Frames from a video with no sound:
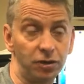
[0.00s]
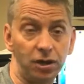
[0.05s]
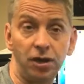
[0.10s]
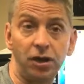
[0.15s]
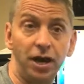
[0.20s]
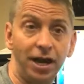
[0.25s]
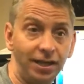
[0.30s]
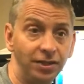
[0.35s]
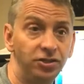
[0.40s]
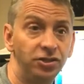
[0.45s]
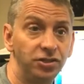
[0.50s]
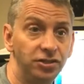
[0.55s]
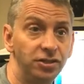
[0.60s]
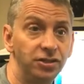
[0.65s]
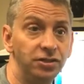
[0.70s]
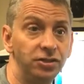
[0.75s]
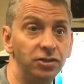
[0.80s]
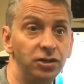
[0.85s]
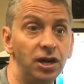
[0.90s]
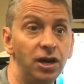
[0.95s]
our
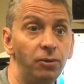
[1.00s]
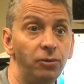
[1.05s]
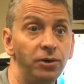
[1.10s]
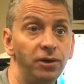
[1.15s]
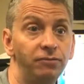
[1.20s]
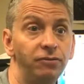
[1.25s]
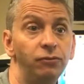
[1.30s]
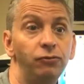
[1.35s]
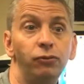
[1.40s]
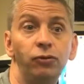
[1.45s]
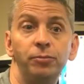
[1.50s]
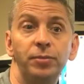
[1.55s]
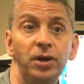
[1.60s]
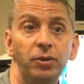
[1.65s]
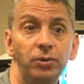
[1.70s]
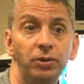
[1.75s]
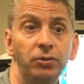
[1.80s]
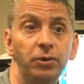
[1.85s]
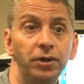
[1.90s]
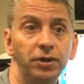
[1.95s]
IDACs or whatever format
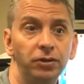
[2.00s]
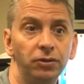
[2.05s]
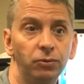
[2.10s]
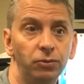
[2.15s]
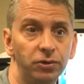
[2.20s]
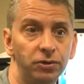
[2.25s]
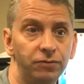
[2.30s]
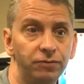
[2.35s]
we wanted to work